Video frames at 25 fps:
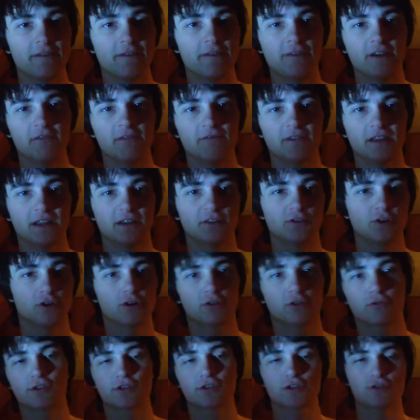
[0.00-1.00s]
if you have, like,
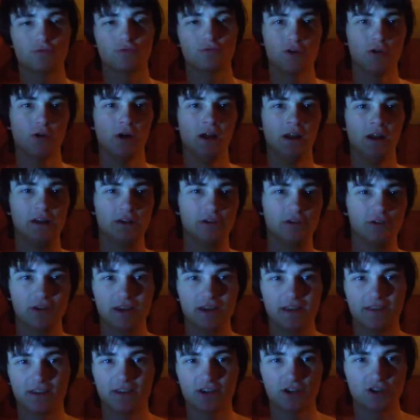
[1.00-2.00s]
Dark Ritual.
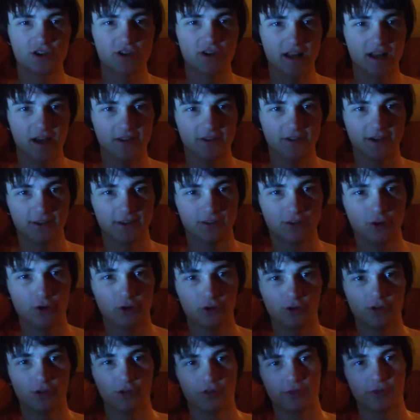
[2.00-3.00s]
You can get this shit out, like,
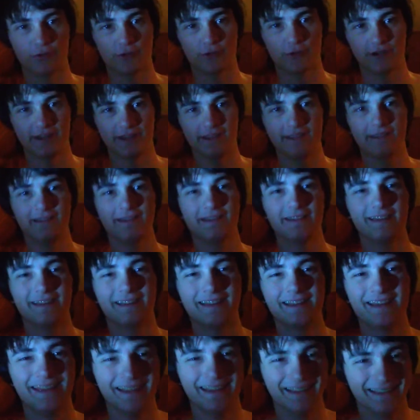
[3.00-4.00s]
turn three.
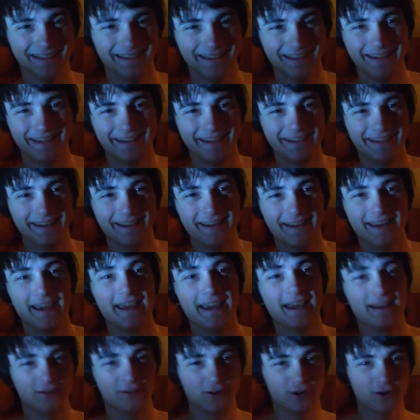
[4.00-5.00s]

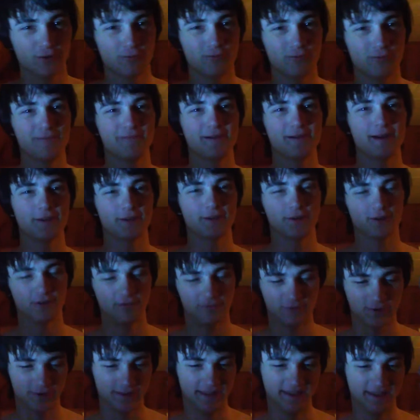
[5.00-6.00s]
You can win by
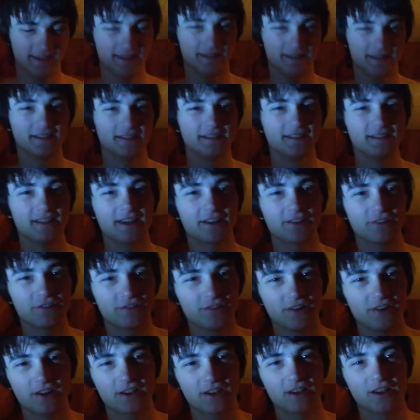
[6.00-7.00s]
turn four. This is a sick
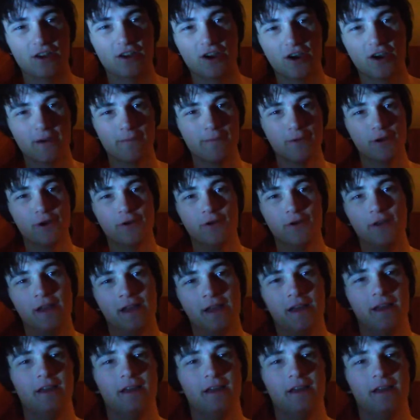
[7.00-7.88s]
fucking combo.